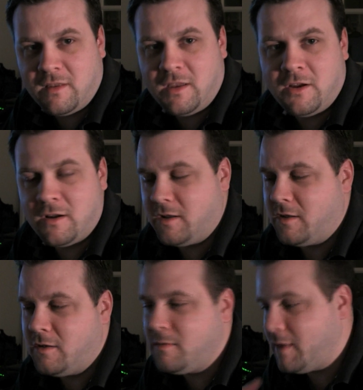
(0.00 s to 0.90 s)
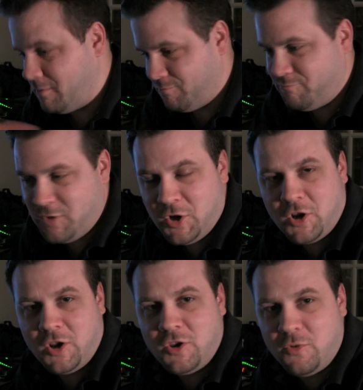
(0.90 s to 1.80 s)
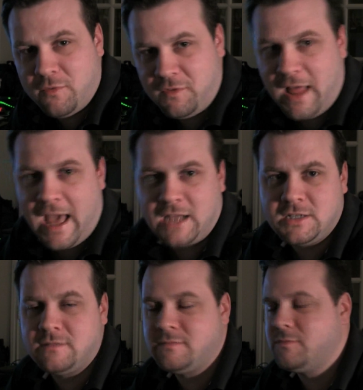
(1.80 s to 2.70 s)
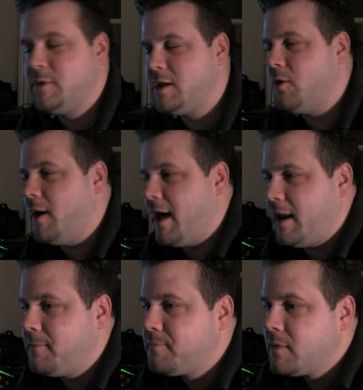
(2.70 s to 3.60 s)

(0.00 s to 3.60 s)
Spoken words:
that you're gonna do with Flash, and we'd go at it.